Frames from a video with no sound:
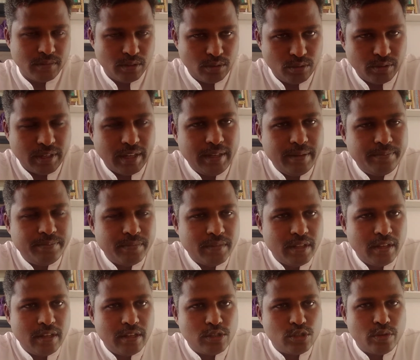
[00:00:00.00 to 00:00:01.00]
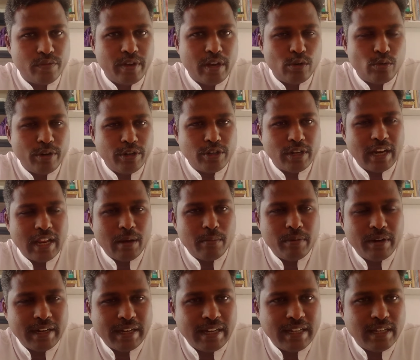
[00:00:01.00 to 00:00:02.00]
Okay, so we are going to
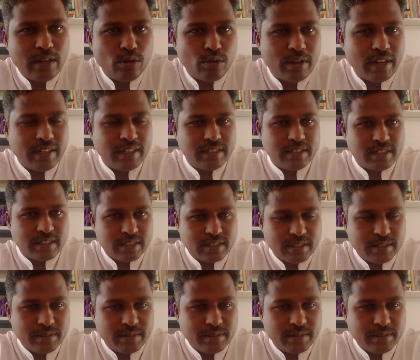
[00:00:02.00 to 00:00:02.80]
elaborately look at it